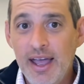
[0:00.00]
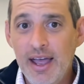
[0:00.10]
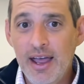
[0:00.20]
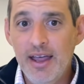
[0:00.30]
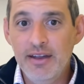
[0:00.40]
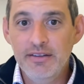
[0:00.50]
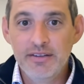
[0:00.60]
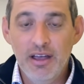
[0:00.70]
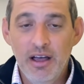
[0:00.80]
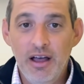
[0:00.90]

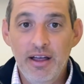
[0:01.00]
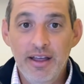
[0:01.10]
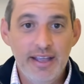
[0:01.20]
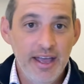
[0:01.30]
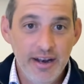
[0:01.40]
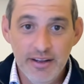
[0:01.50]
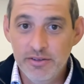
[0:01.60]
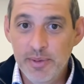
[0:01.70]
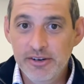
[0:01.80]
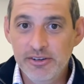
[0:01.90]
And uh, again,
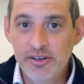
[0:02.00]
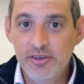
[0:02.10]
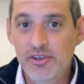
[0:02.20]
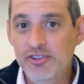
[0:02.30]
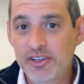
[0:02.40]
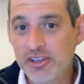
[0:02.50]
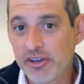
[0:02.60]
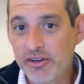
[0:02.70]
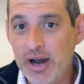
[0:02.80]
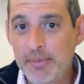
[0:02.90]
as mentioned, you see the
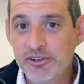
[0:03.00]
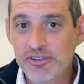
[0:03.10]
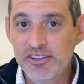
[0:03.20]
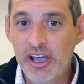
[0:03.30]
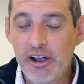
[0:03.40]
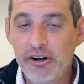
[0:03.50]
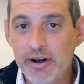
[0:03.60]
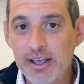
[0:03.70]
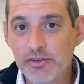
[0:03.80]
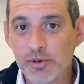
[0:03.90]
other options, the
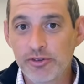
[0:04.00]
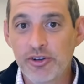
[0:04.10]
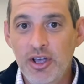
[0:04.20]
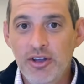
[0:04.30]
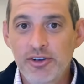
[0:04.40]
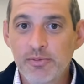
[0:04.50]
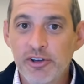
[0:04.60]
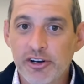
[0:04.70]
IRAs, which Jim